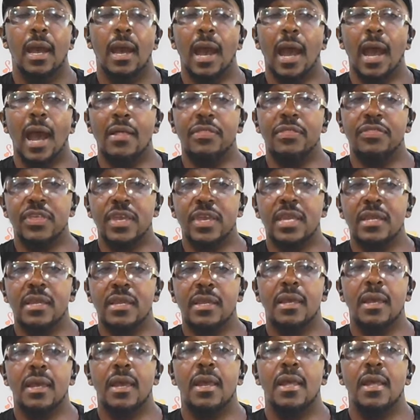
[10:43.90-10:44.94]
I think
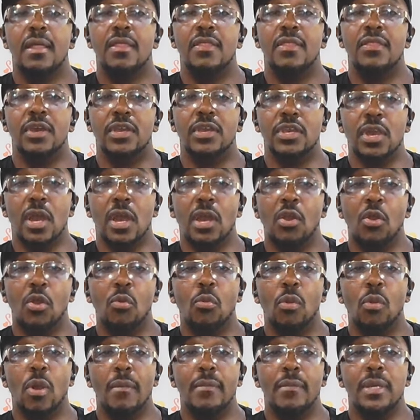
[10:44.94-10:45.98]
the younger
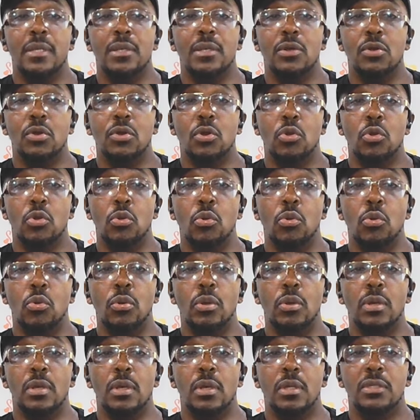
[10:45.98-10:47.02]
woman who
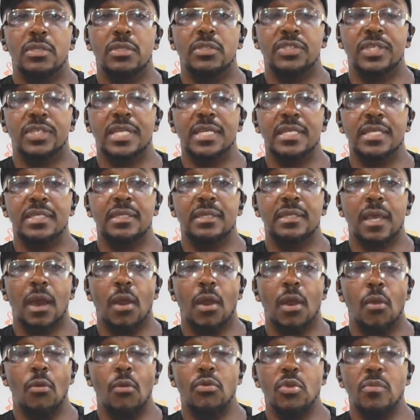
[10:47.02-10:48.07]
seeks
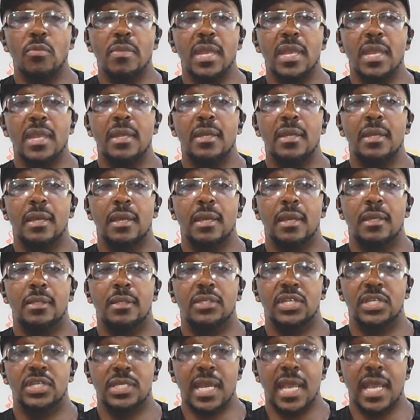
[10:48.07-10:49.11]
older men
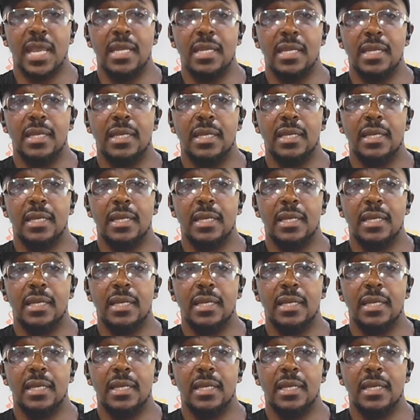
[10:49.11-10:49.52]
to date,